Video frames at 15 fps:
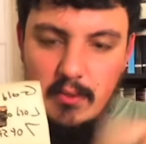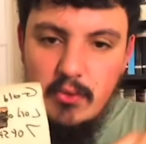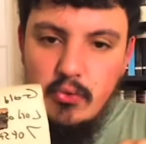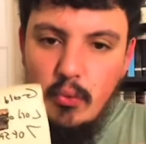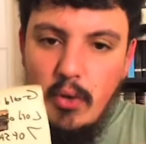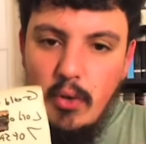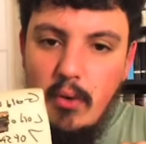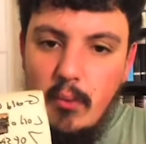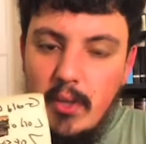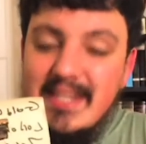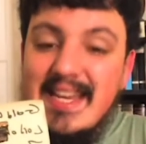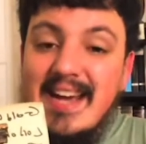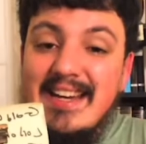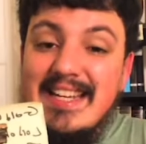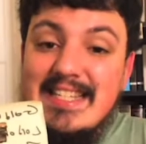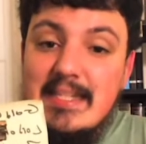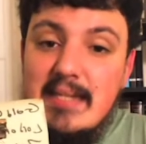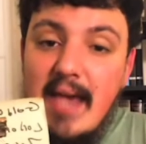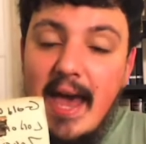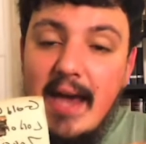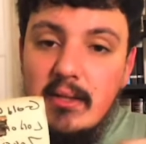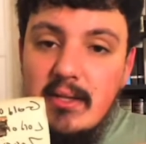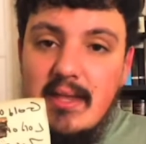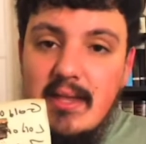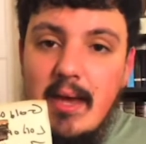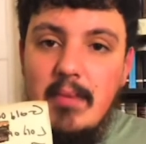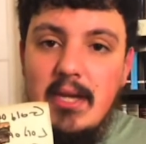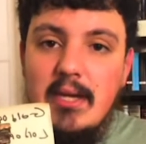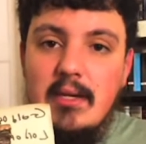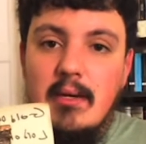We went down exactly
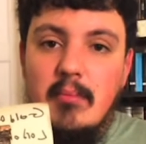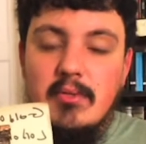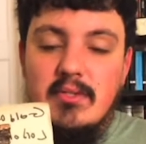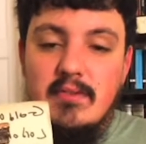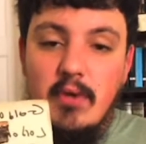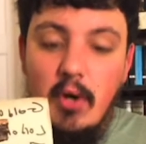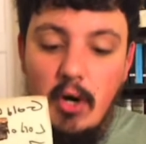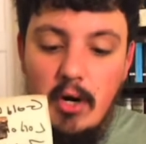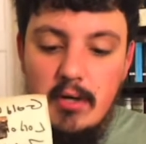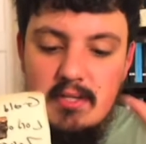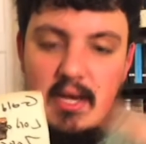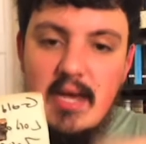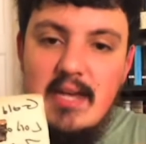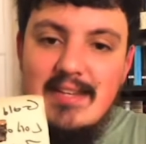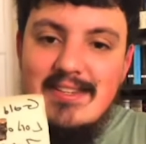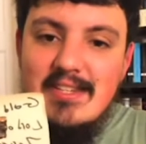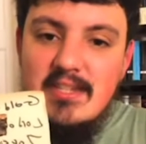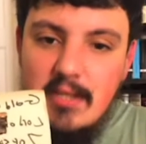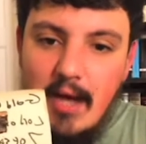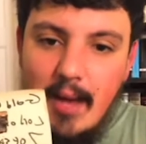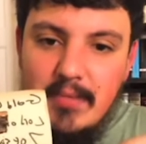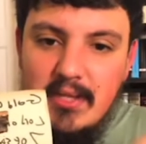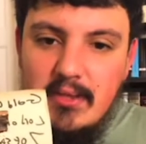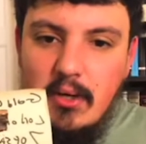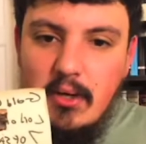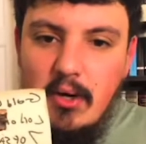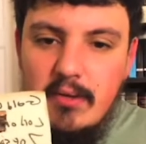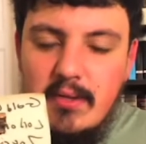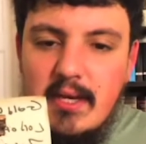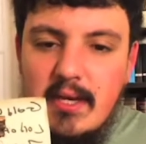that many numbers of cards, stopped at the
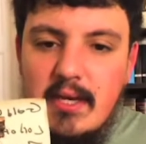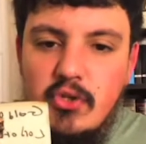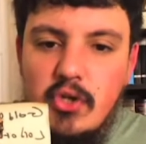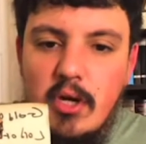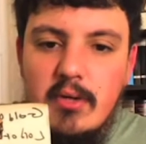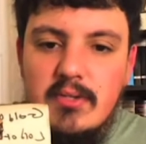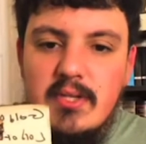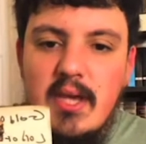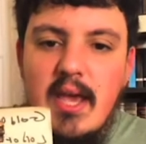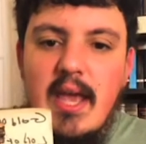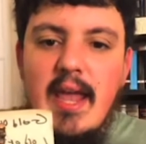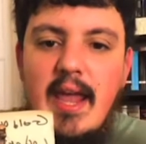card that he chose,